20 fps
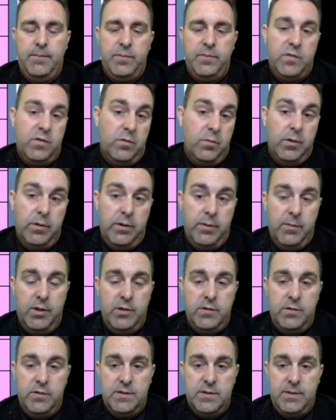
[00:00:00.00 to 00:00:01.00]
to what we
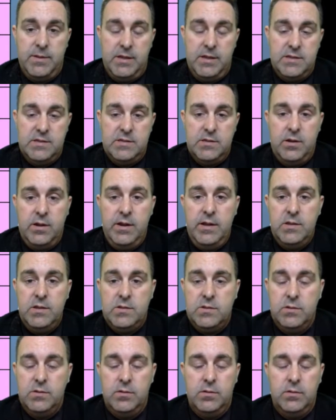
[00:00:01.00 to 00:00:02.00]
might do something in
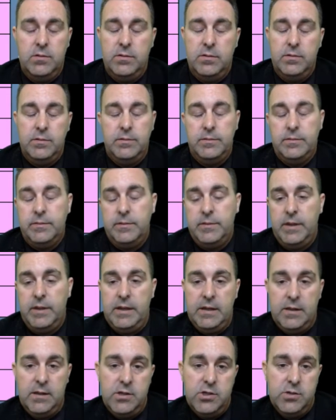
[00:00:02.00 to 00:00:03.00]
science or
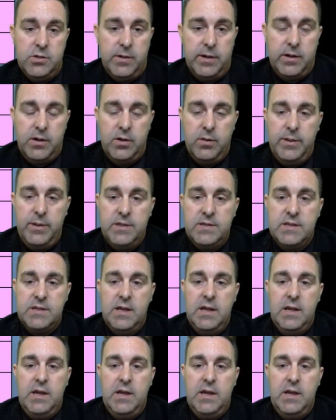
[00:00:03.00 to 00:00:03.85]
English or economics.